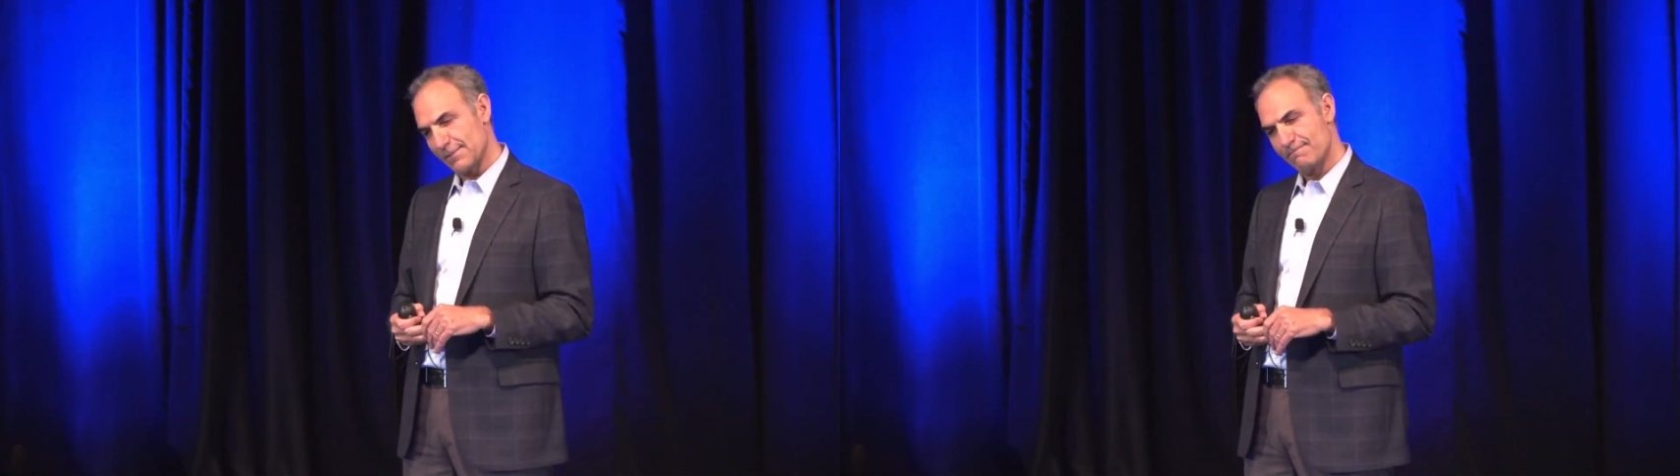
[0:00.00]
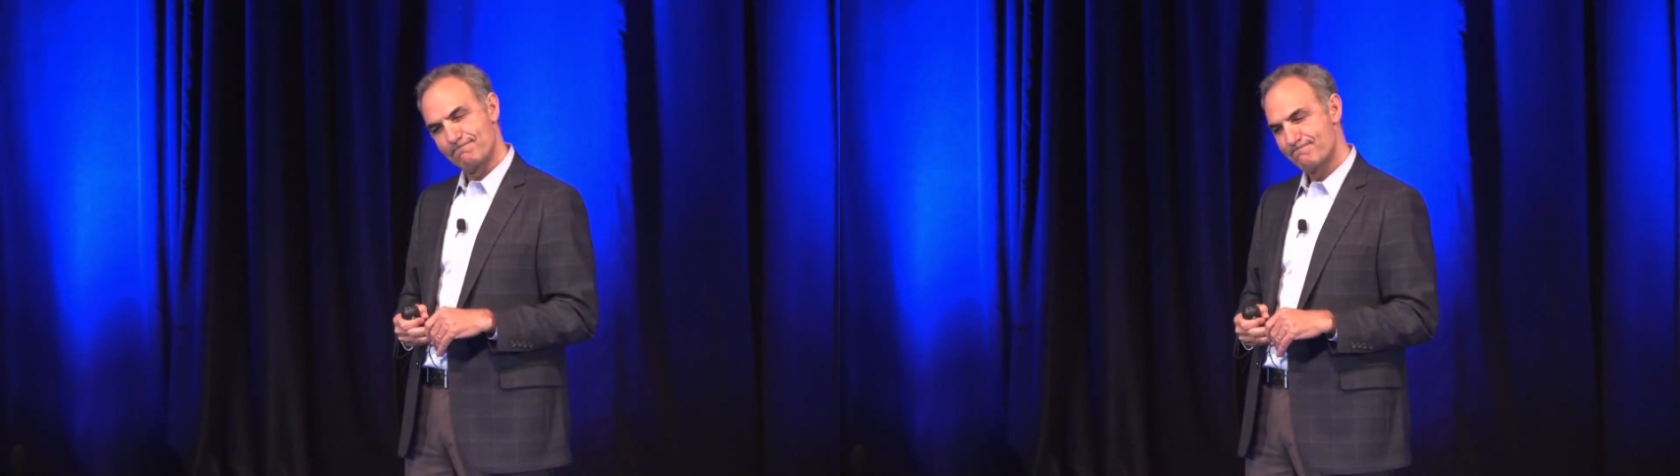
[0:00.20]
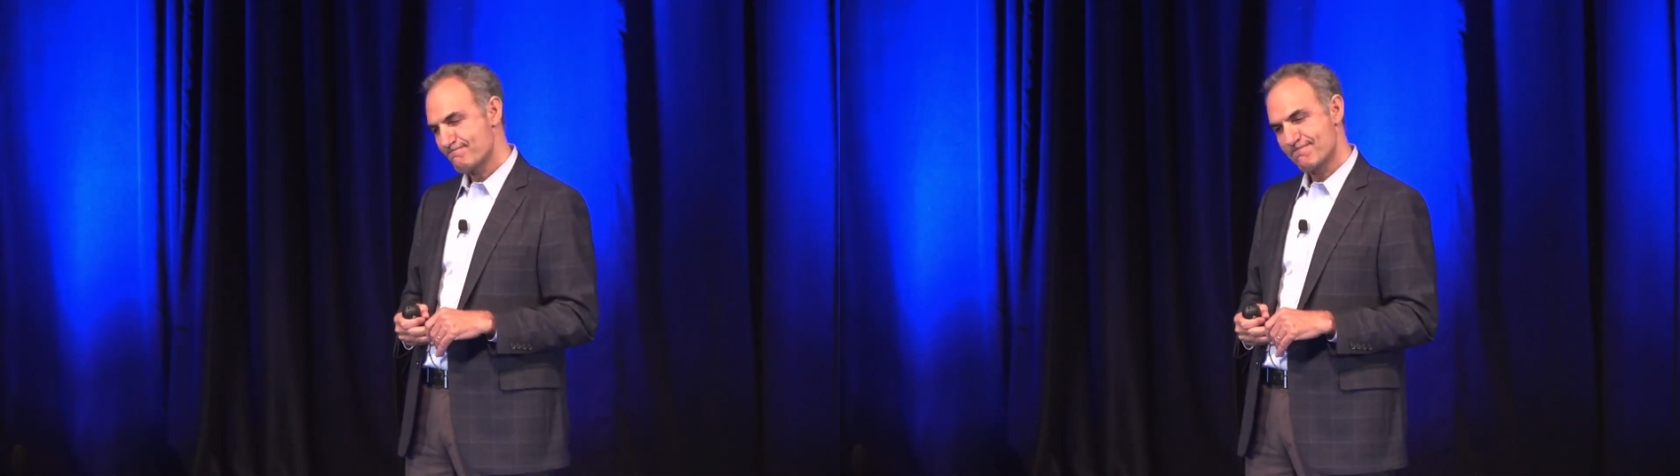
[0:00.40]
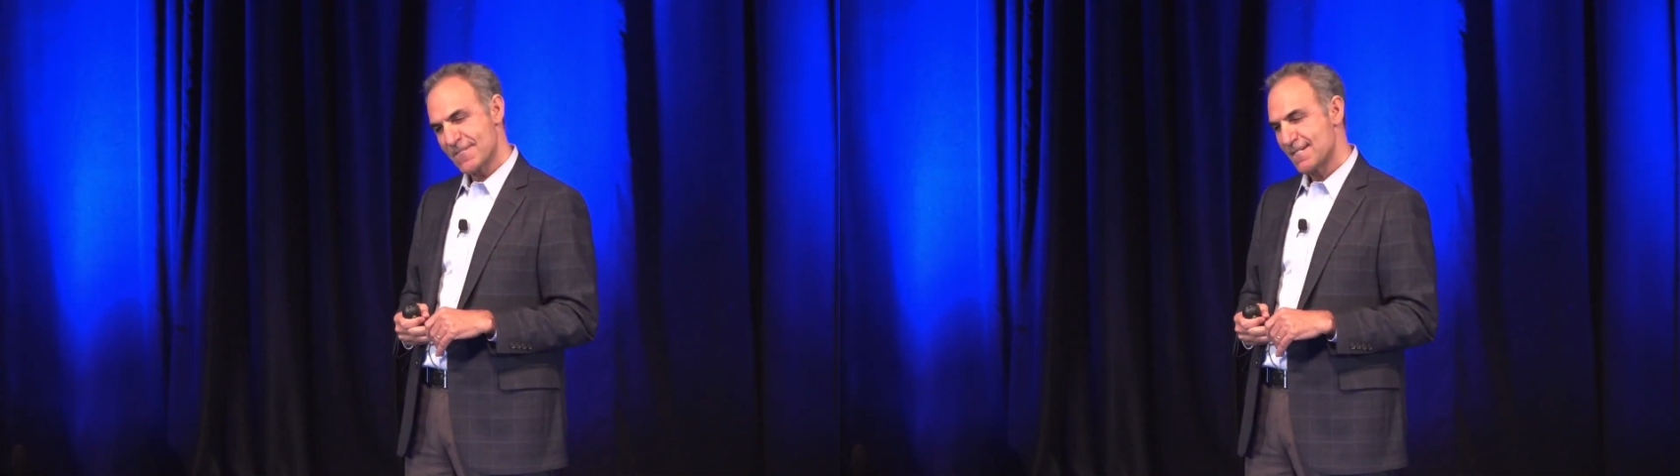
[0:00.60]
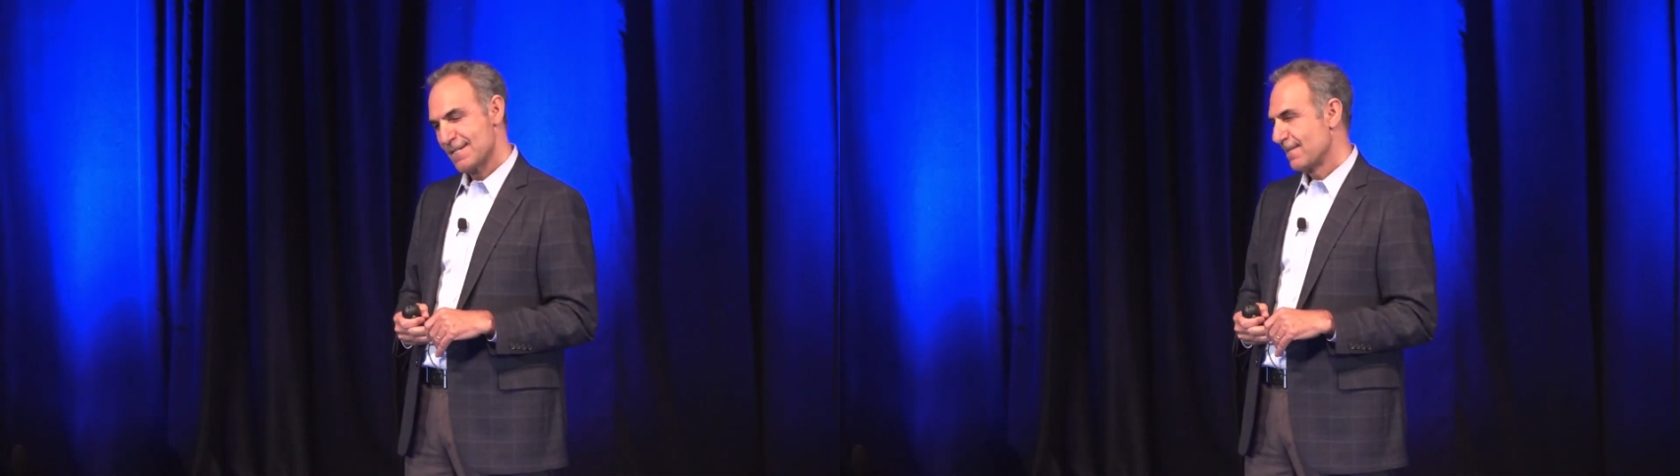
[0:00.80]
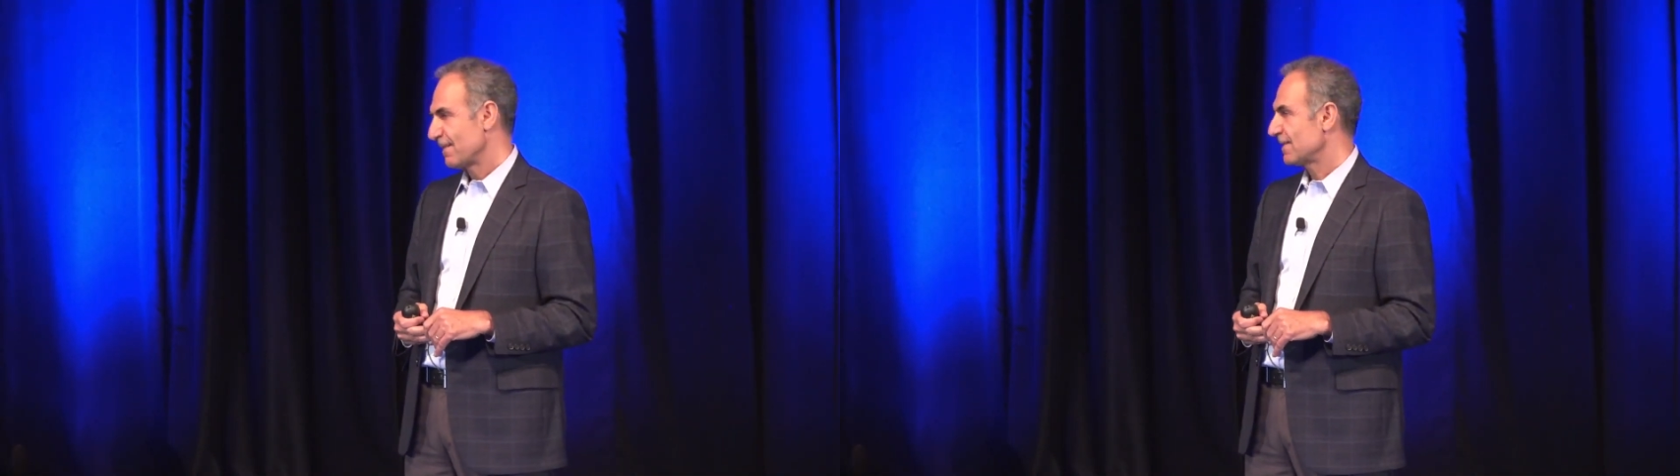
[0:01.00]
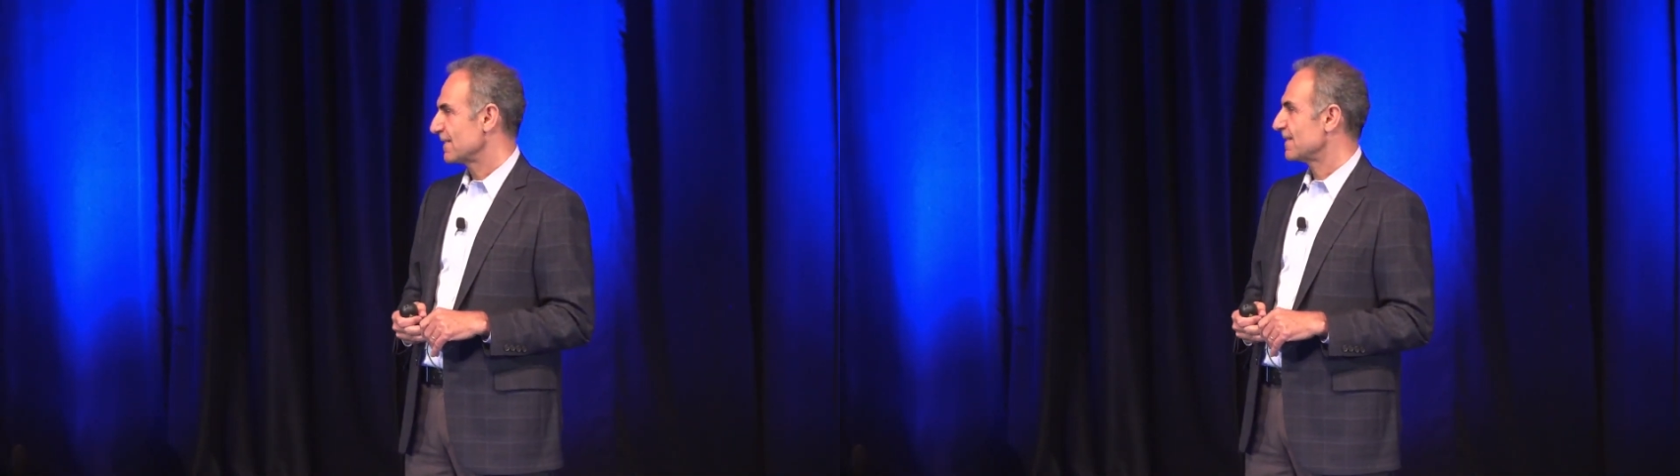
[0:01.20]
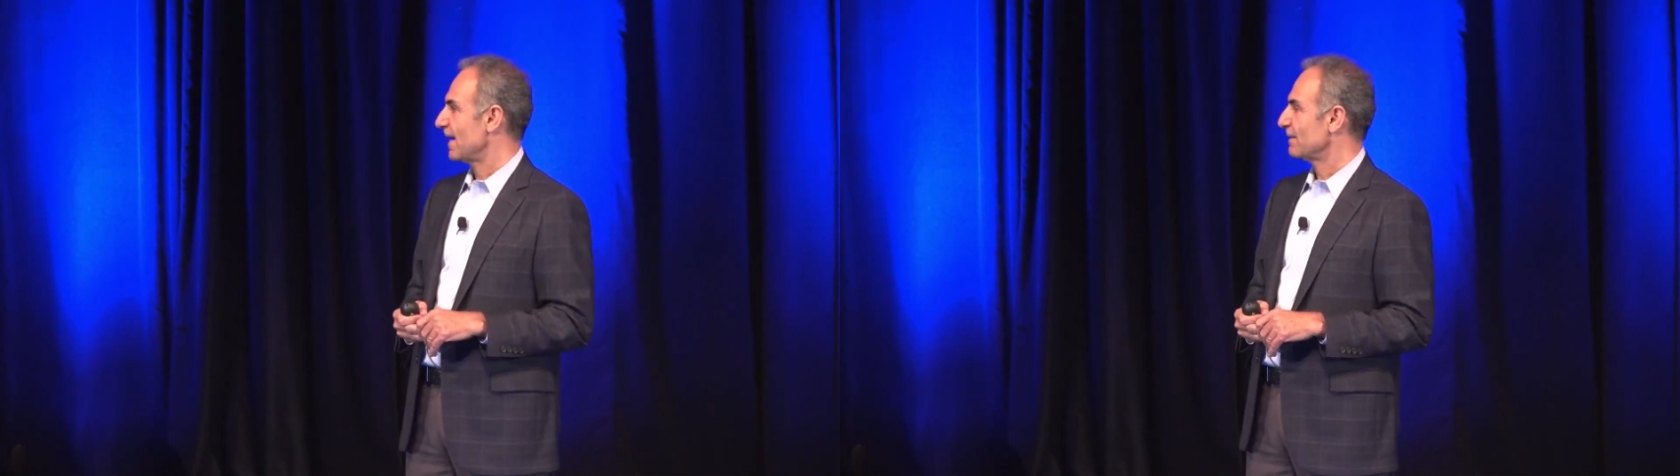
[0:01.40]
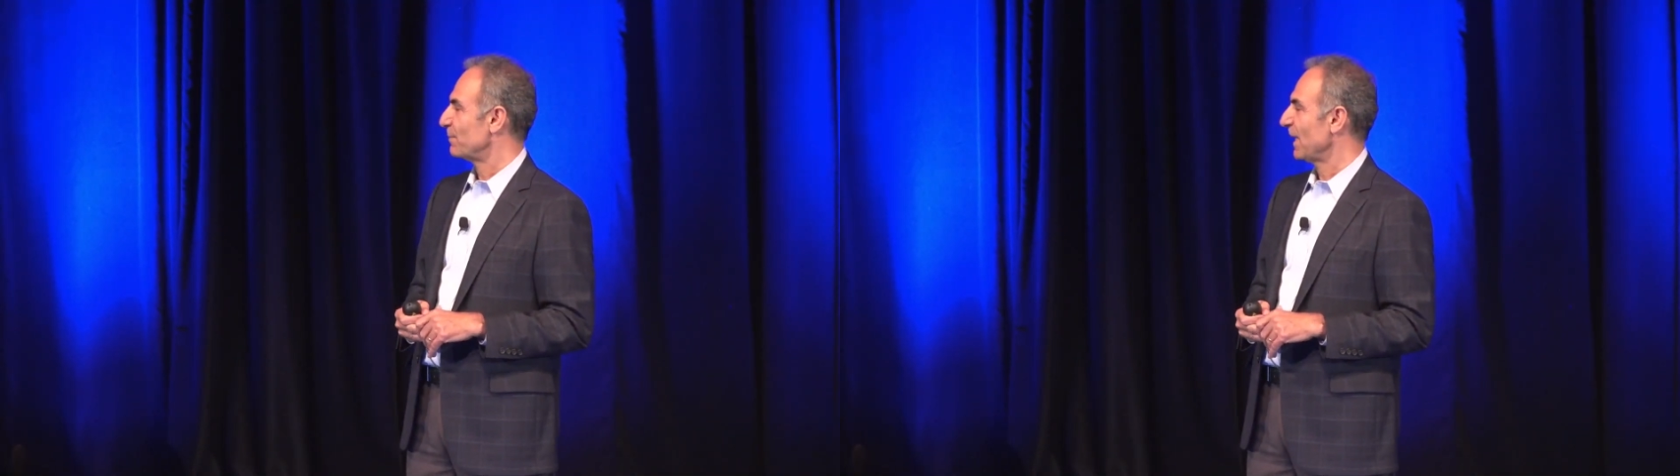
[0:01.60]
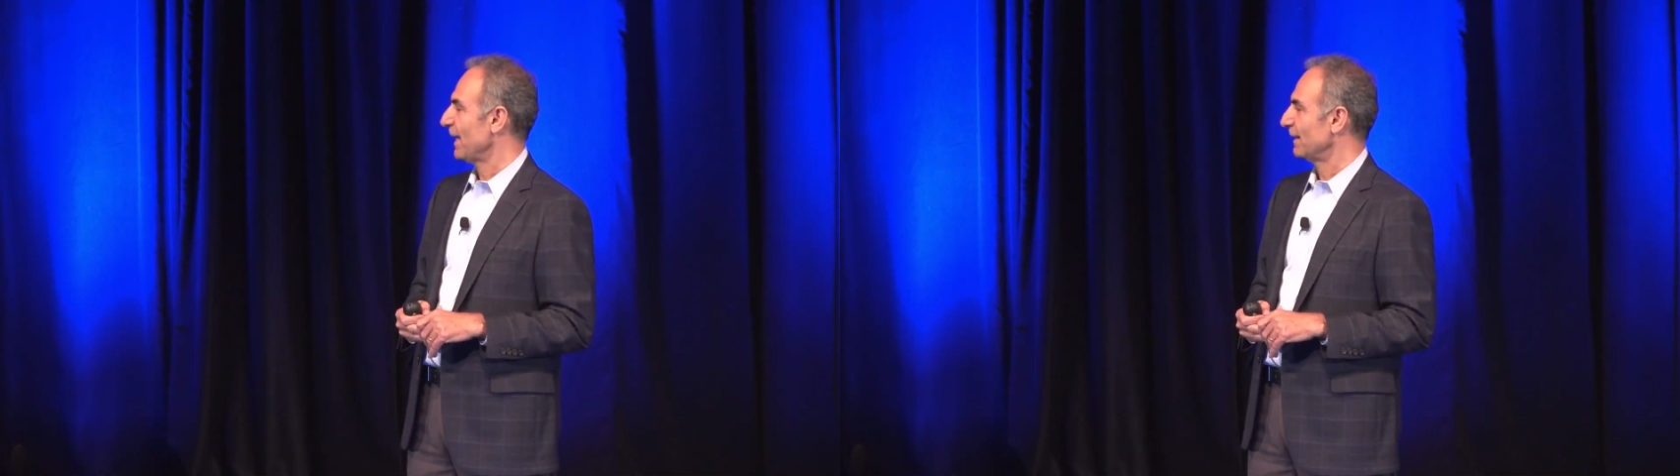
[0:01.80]
says, This is
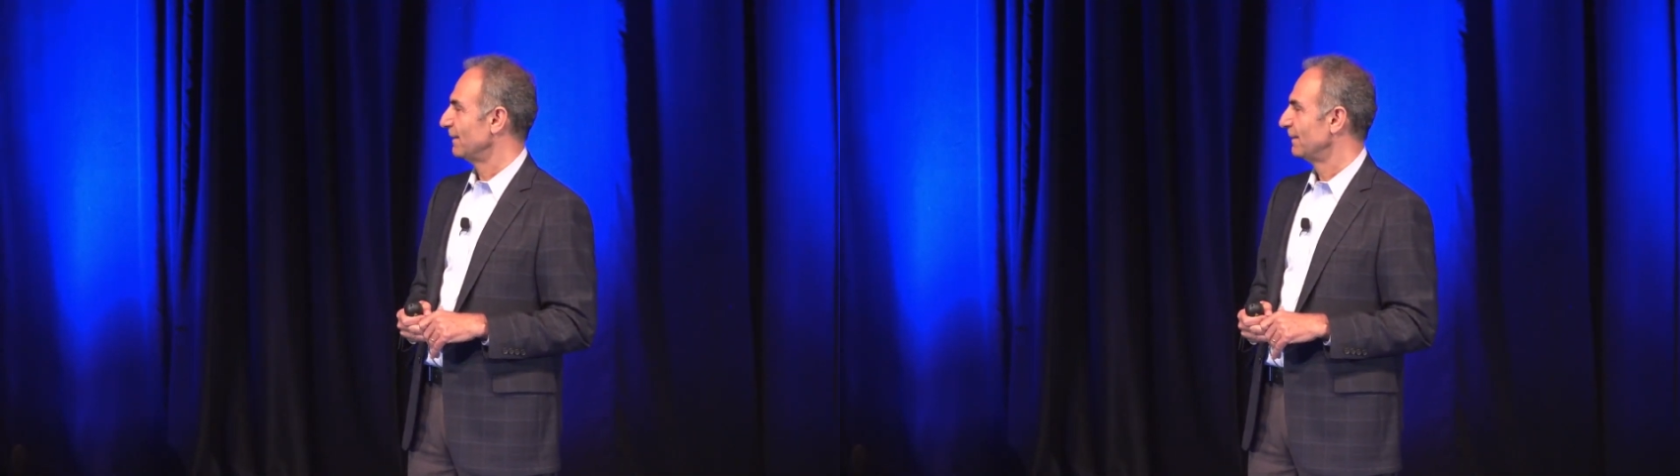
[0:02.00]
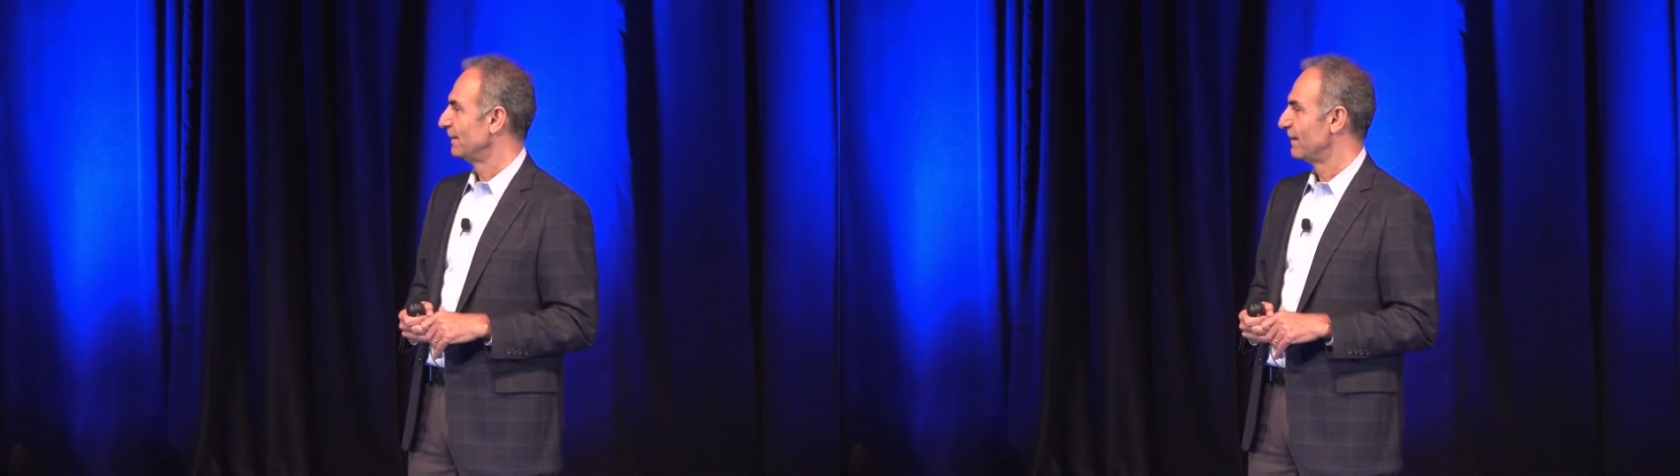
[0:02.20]
not the plane.